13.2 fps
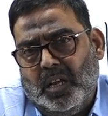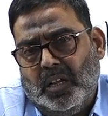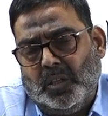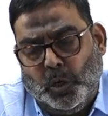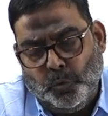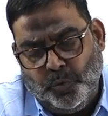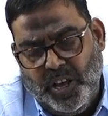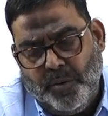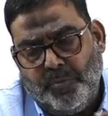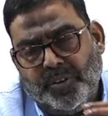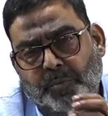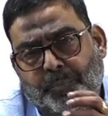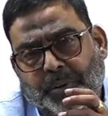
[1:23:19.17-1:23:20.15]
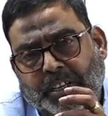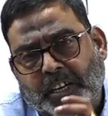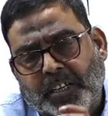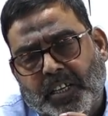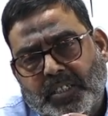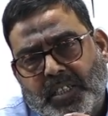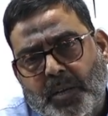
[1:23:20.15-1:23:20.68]
that we have repeated
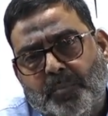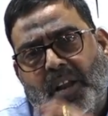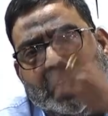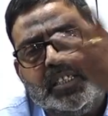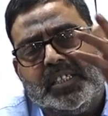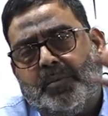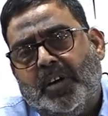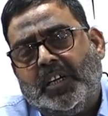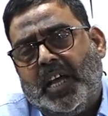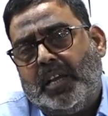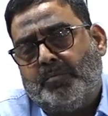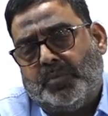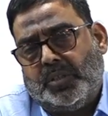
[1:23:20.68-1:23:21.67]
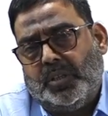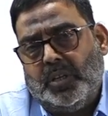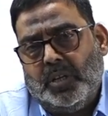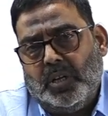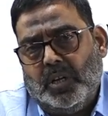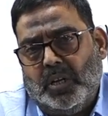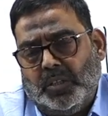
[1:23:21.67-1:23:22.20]
the same line several times?
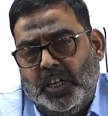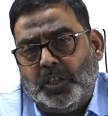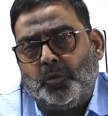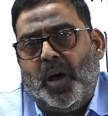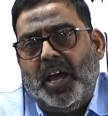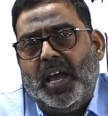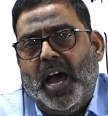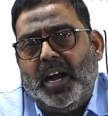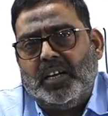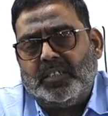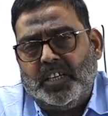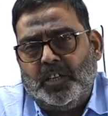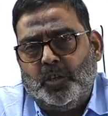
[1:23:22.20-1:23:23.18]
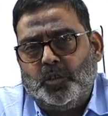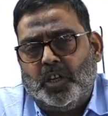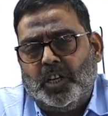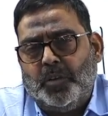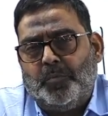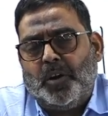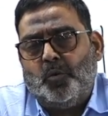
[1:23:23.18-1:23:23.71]
That's why I had said it that
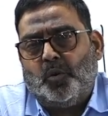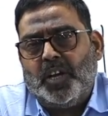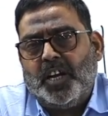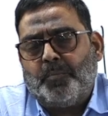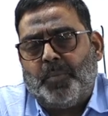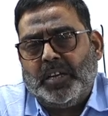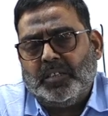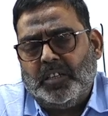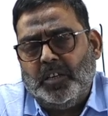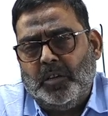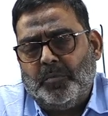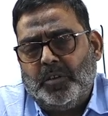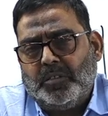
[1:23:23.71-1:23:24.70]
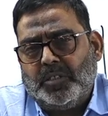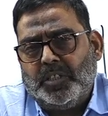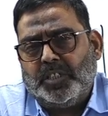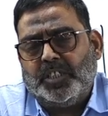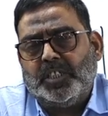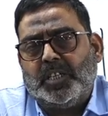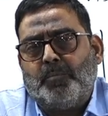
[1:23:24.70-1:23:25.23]
if you are looking at
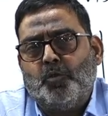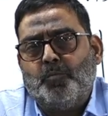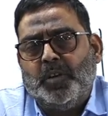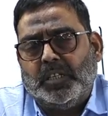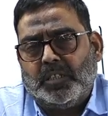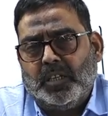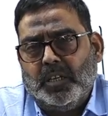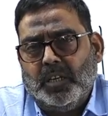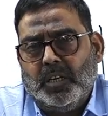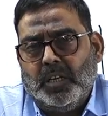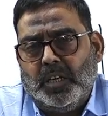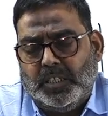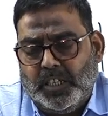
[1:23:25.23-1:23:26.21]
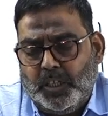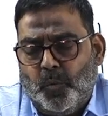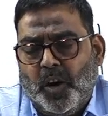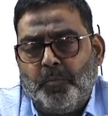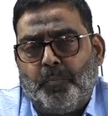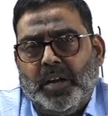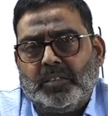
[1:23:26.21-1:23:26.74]
C.W. Mills, he said
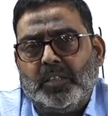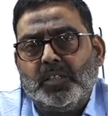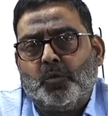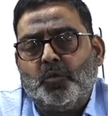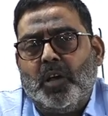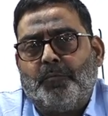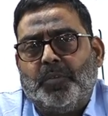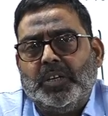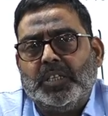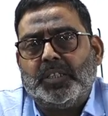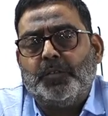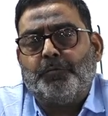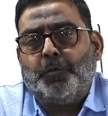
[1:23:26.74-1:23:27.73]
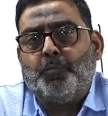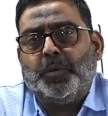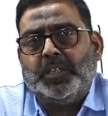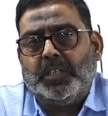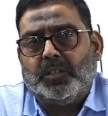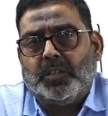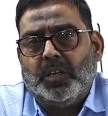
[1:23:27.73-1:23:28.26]
what Parsons could have finished in few
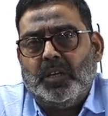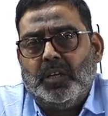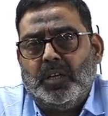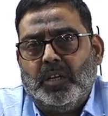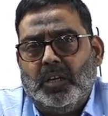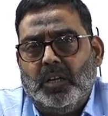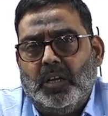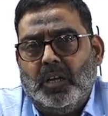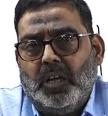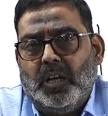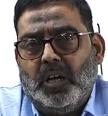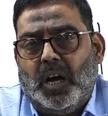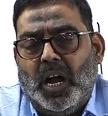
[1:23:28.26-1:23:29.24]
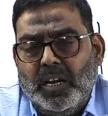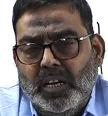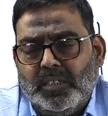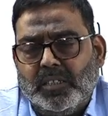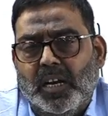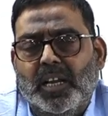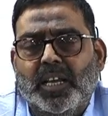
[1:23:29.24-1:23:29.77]
pages.
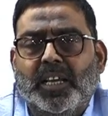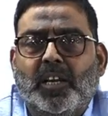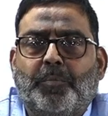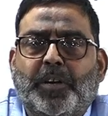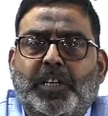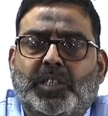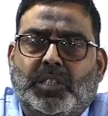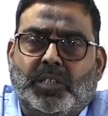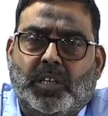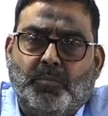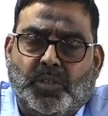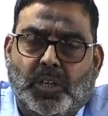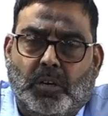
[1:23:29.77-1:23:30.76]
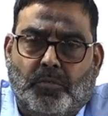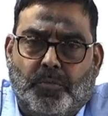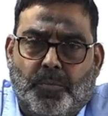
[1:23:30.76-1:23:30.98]
Unnecessarily he repeats himself.